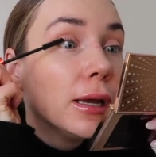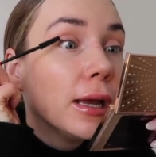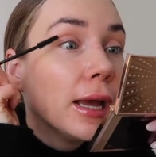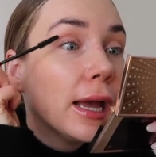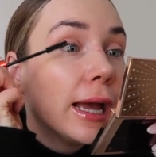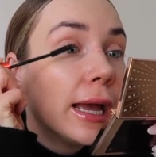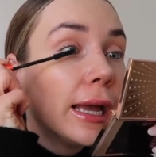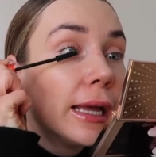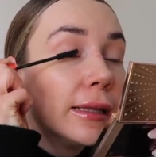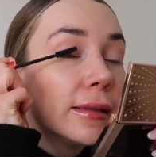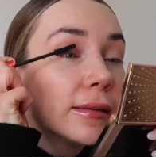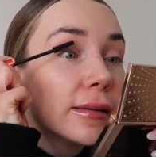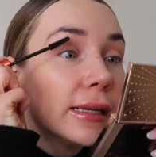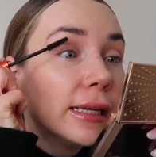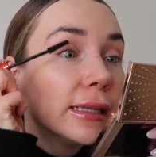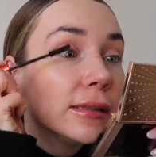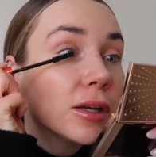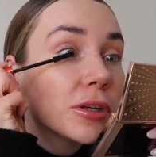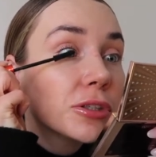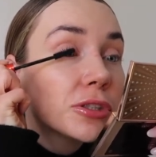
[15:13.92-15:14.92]
And
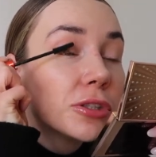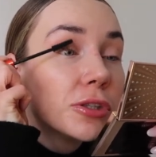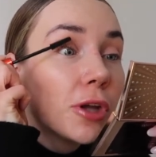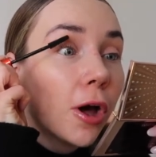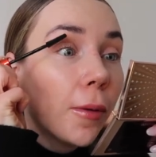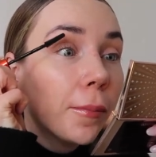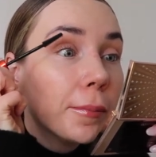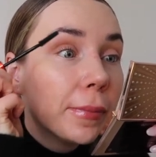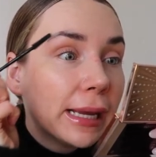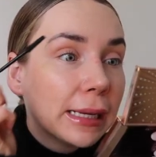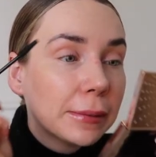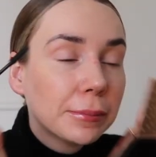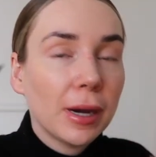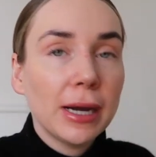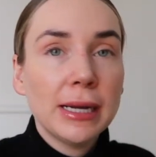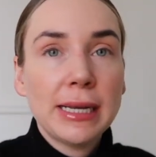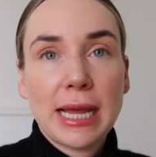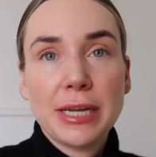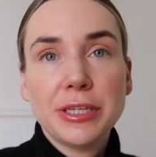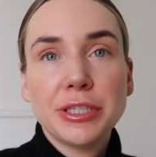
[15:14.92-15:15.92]
it does not make
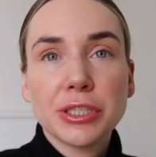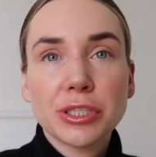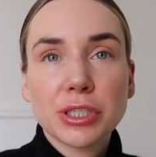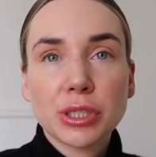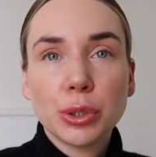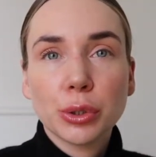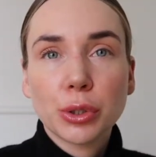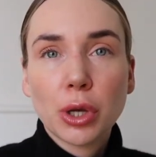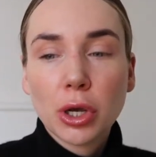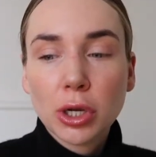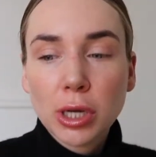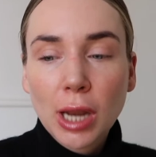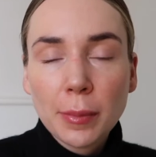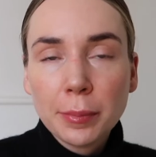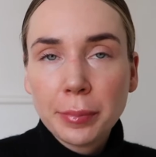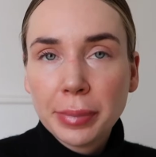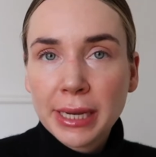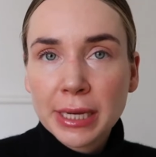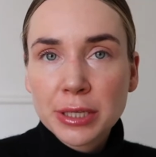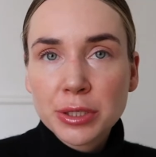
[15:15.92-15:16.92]
my lashes look
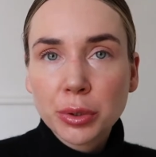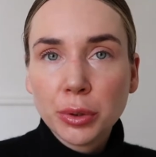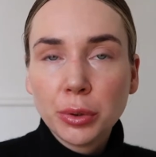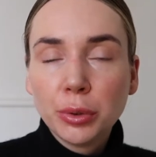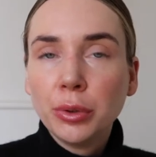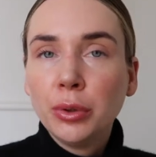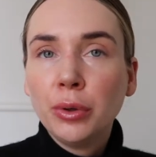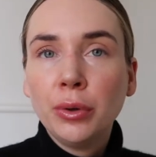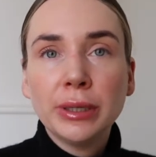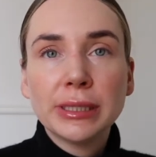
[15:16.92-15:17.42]
clumpy at all.